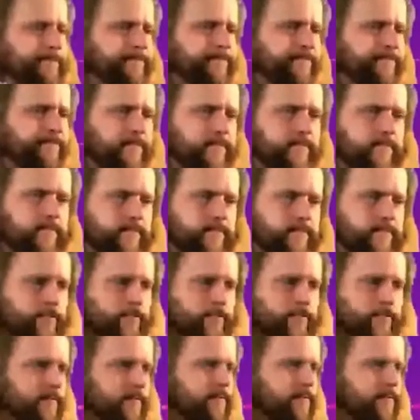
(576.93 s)

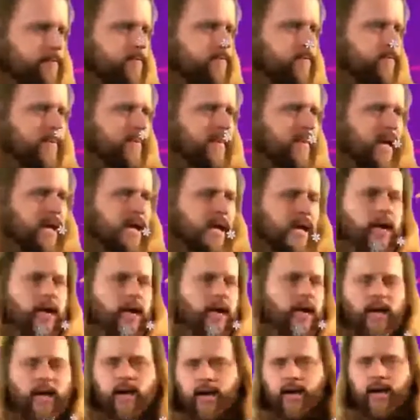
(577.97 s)

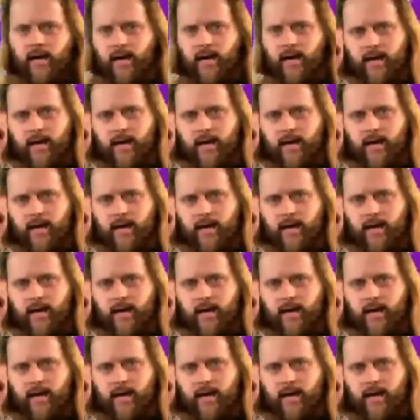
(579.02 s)
[no speech]